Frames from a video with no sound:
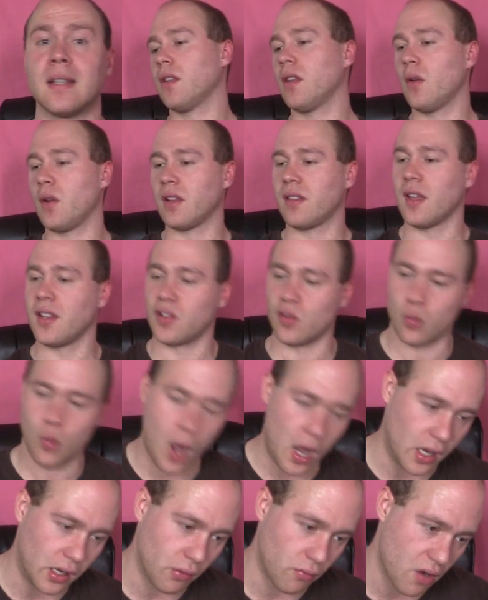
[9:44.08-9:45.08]
So we decided to
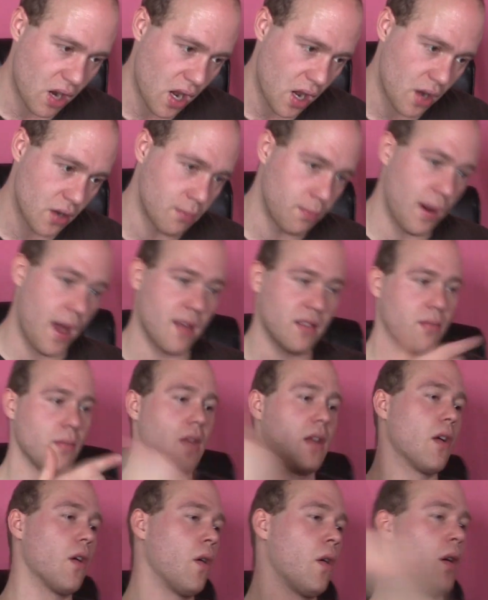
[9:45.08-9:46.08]
walk around Plaza
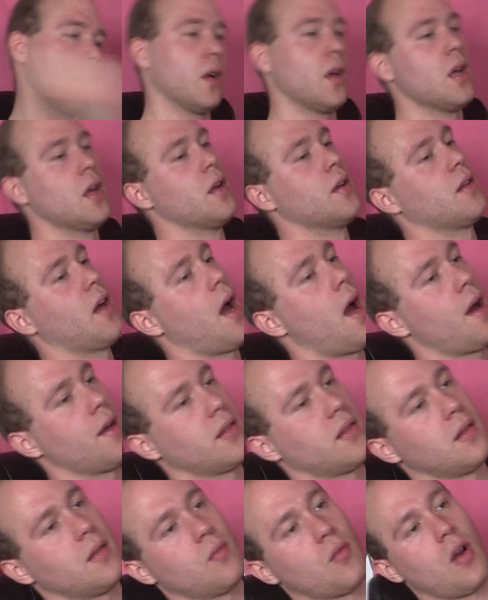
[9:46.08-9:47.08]
Mayor. It's
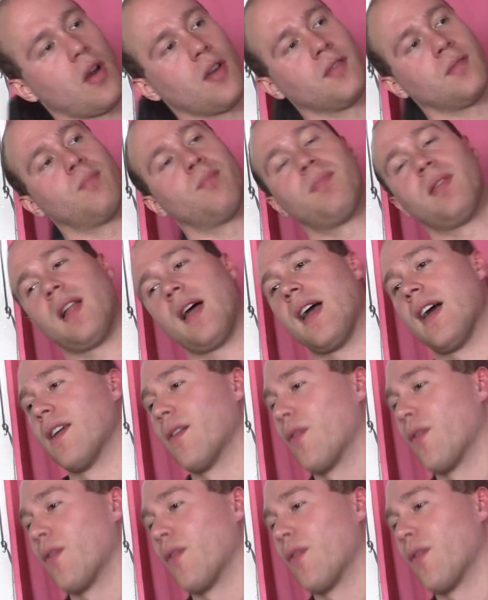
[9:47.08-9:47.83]
awesome. I was playing